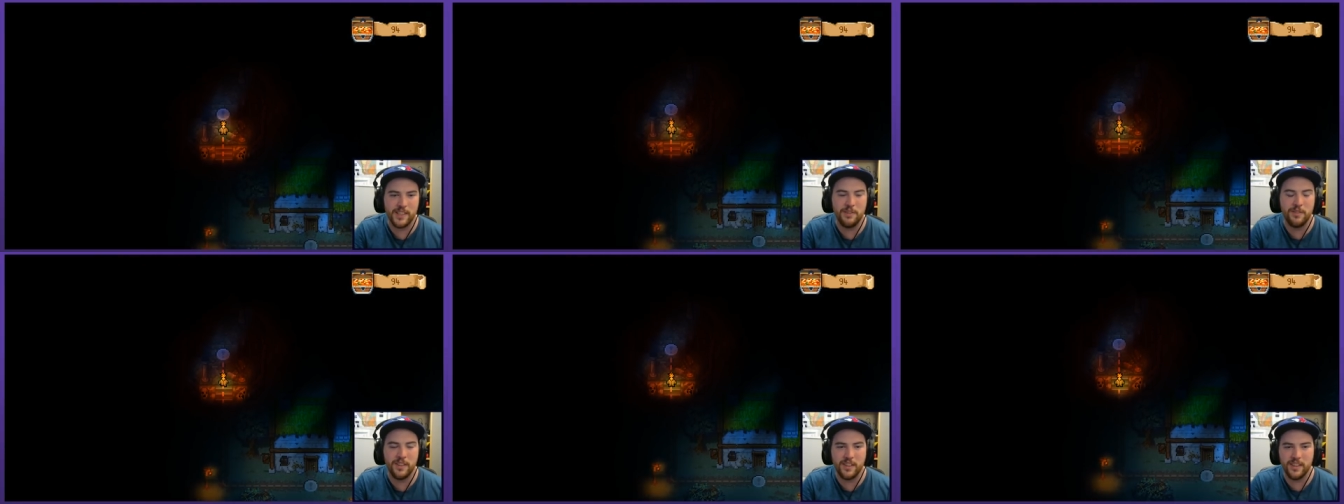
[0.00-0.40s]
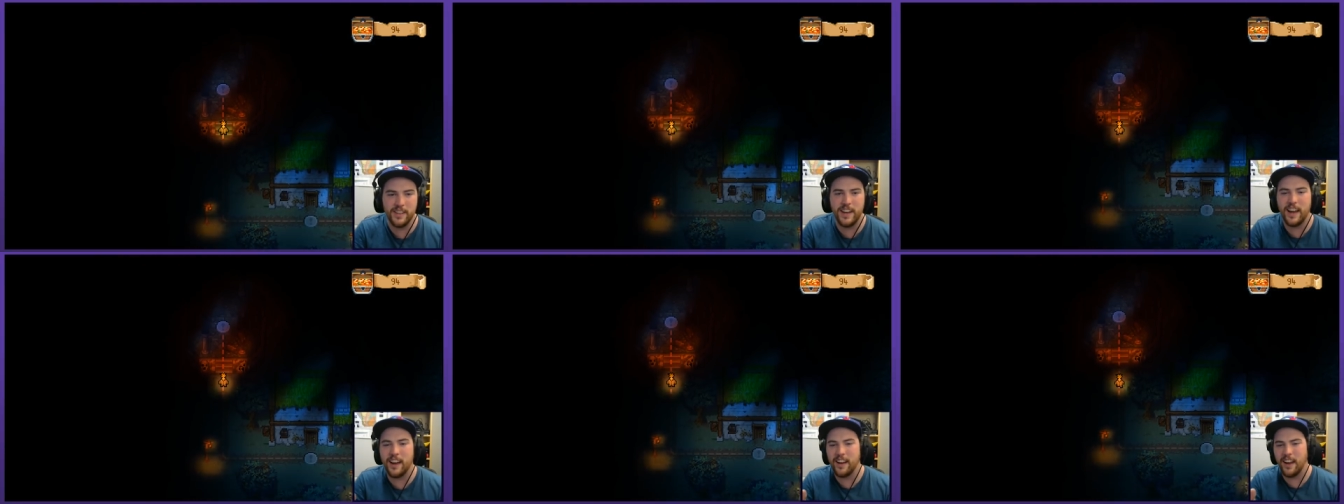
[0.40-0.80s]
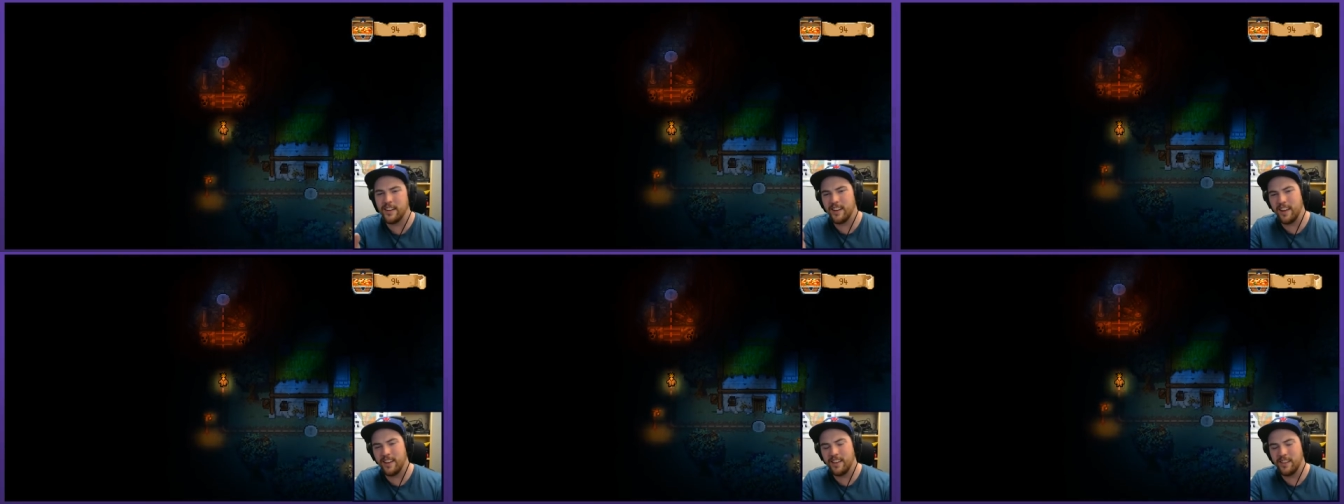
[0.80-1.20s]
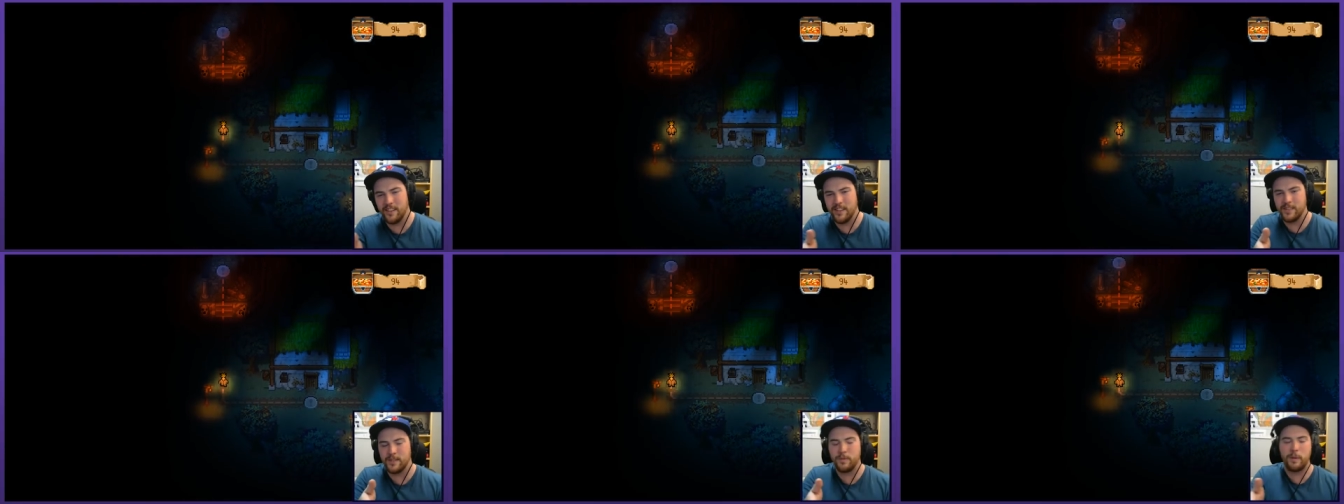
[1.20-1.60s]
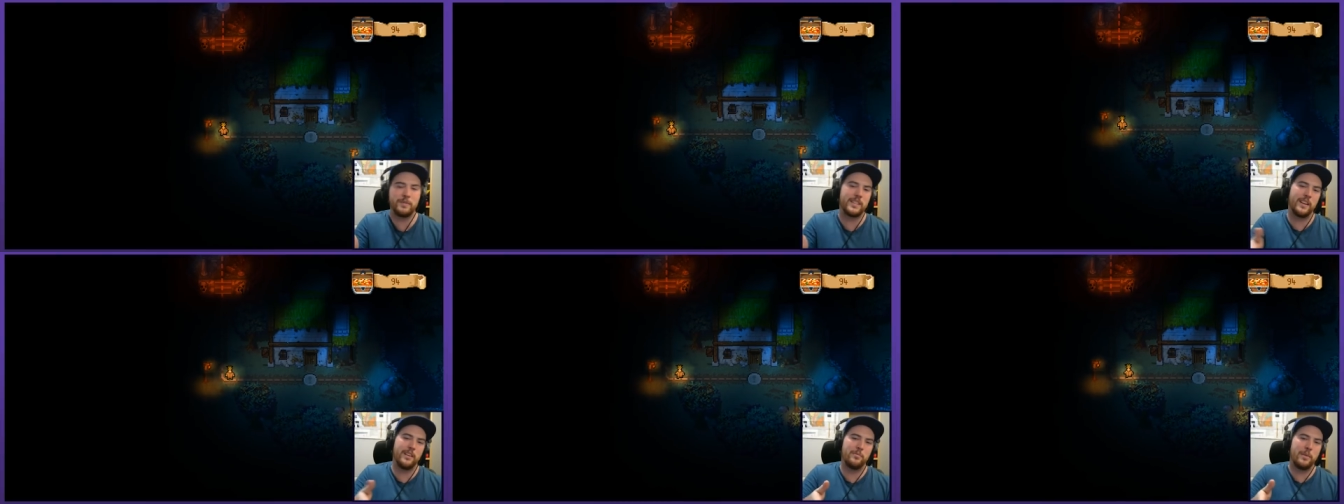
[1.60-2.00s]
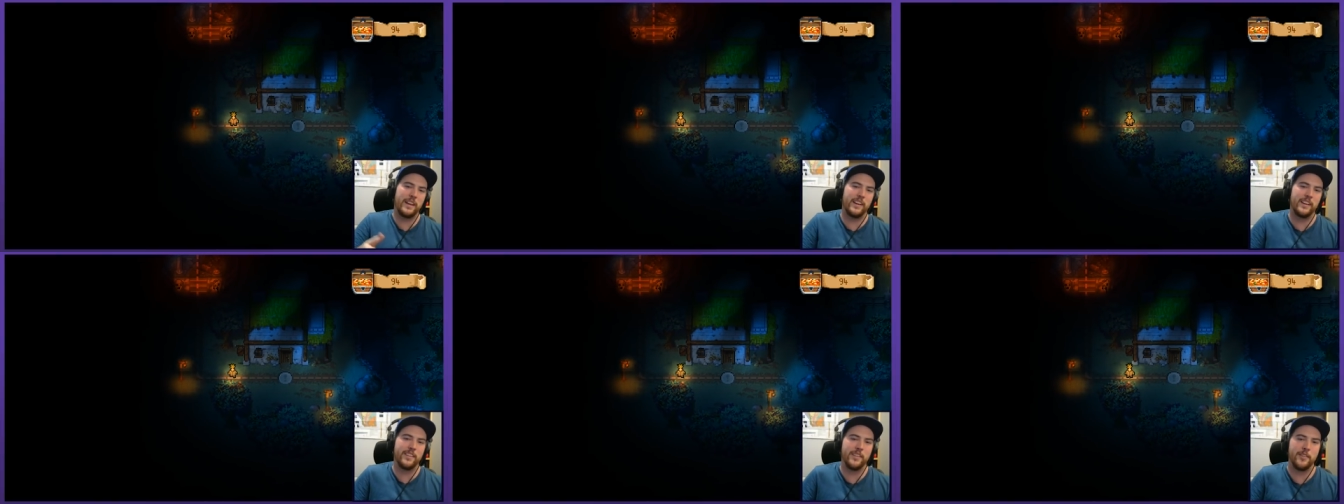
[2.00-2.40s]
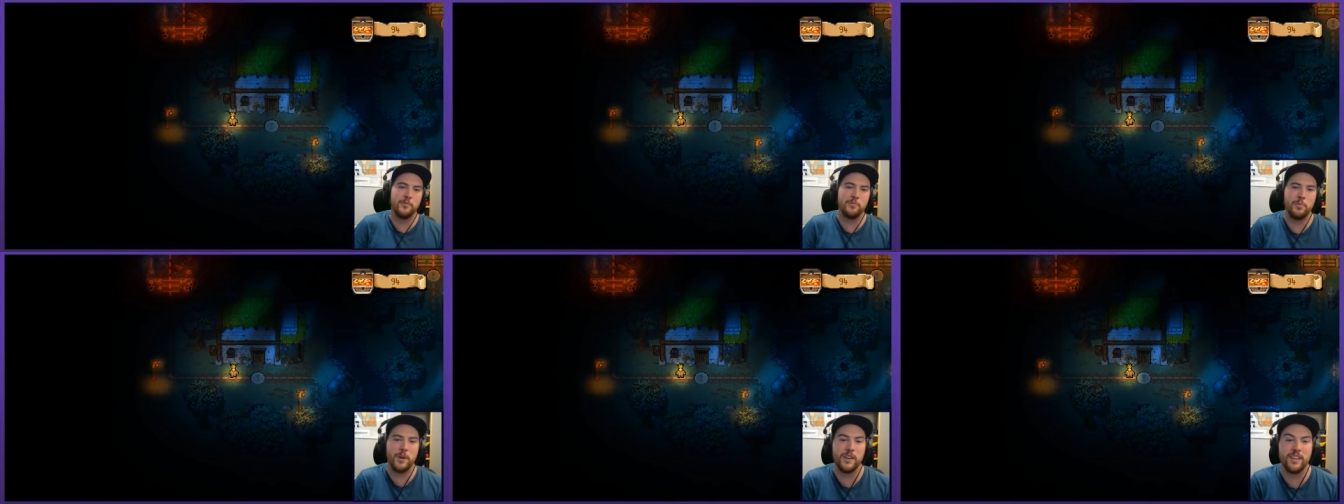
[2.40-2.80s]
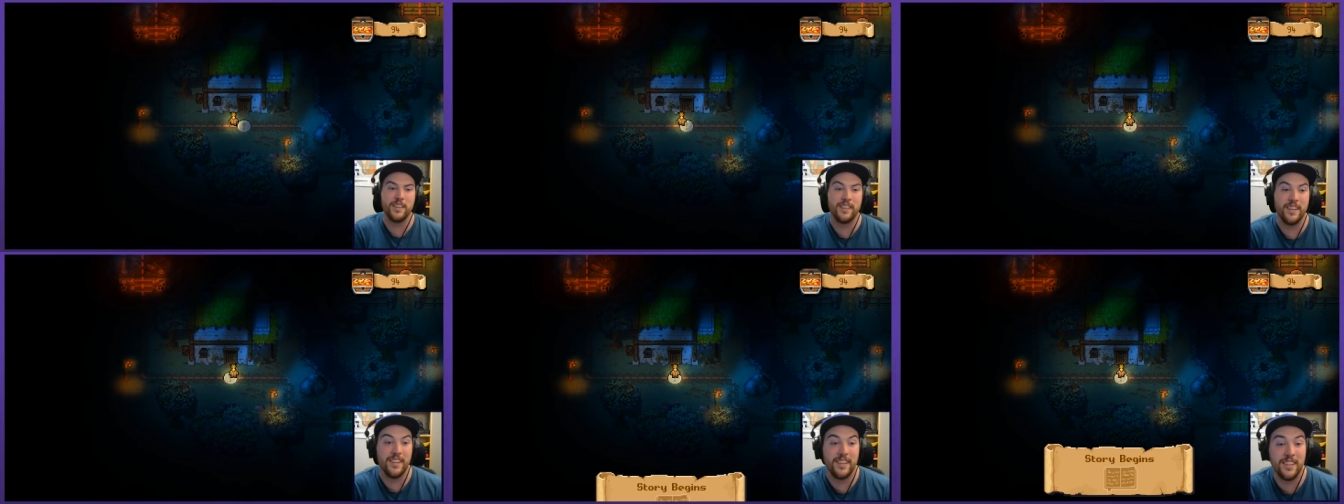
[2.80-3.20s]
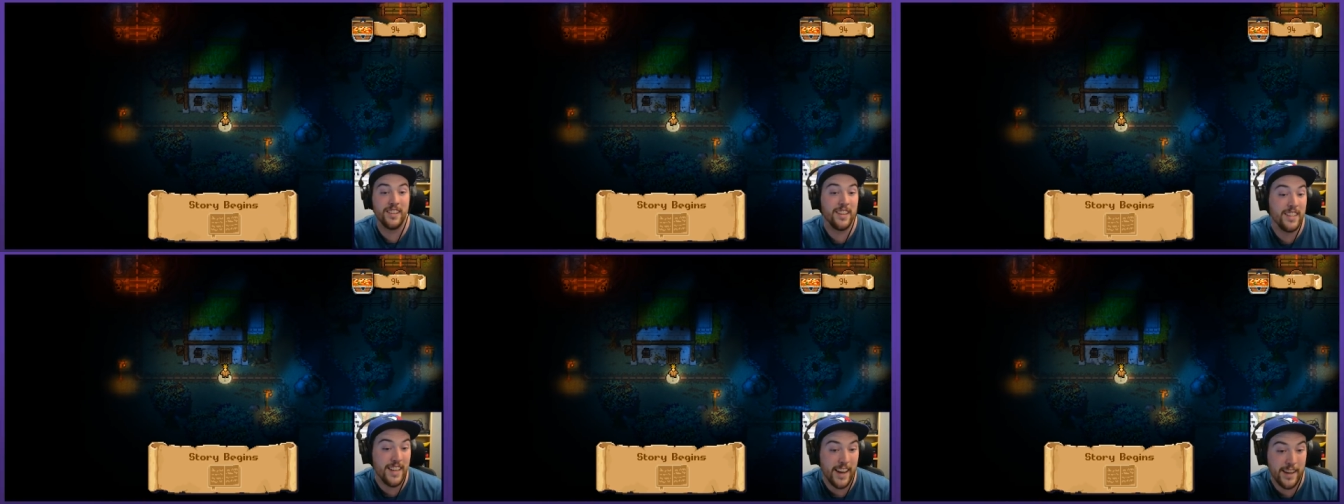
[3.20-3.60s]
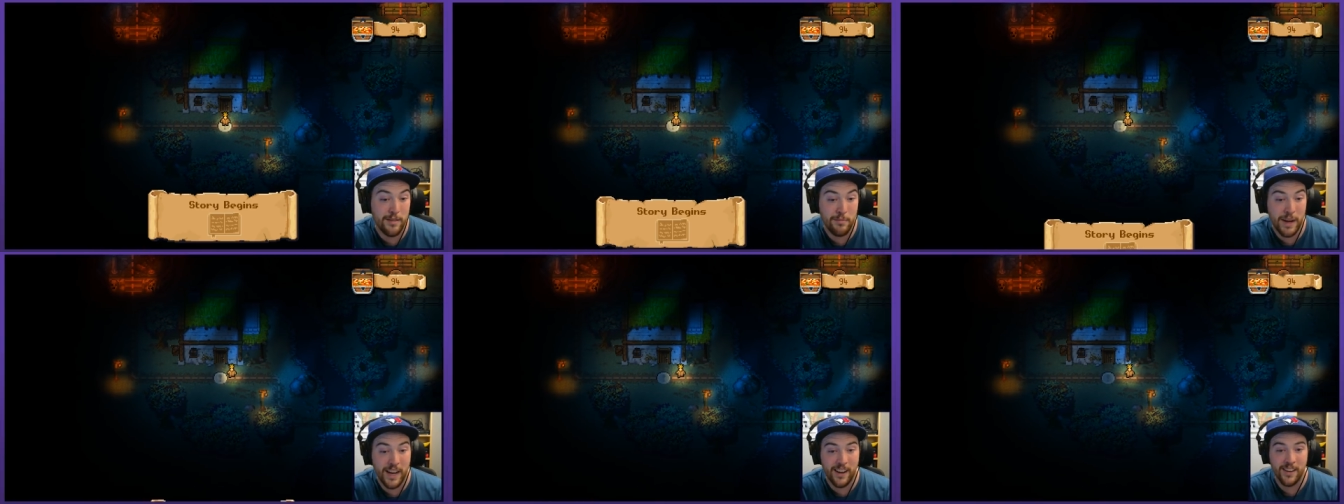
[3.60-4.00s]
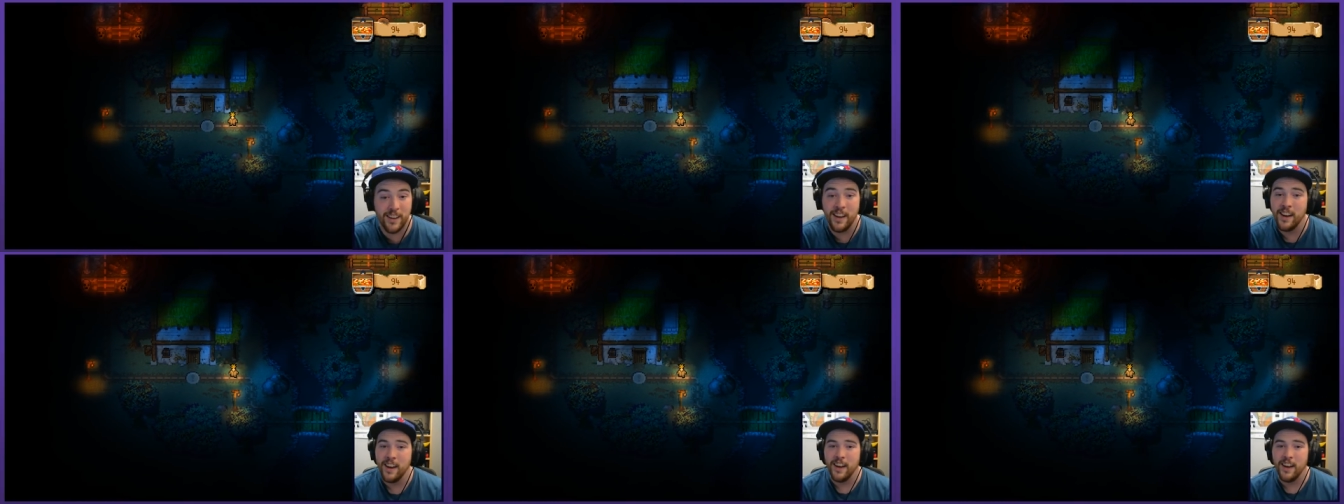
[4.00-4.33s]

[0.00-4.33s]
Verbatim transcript: So you can, yeah, and, and it's represented by like a little book, the, the Nightmare.